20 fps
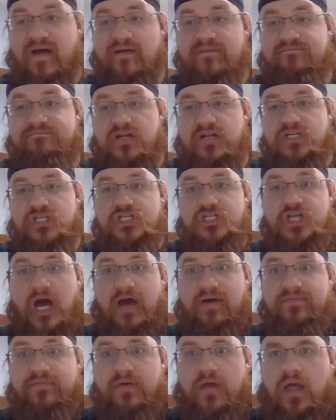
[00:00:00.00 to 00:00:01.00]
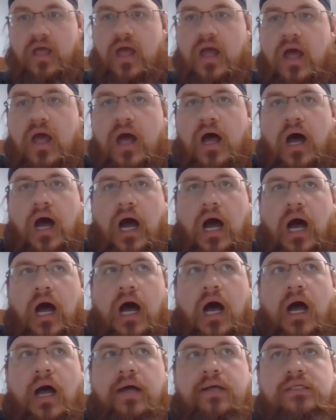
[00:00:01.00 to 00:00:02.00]
Fun stuff.
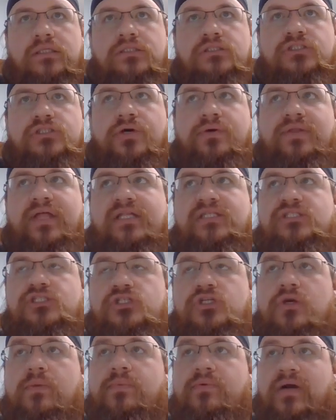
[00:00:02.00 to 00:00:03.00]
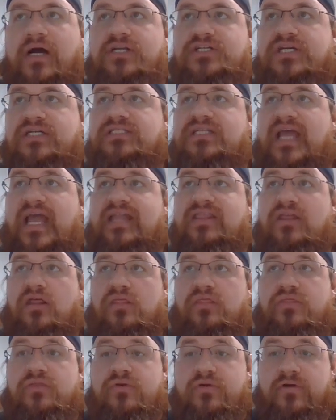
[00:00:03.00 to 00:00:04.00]
Uh, so that's two projects, and the
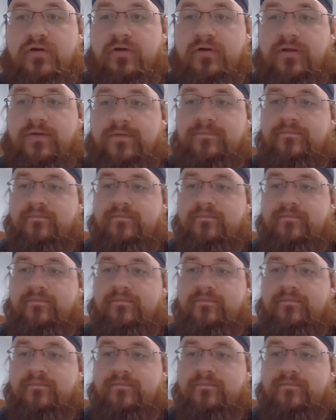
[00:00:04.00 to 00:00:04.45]
third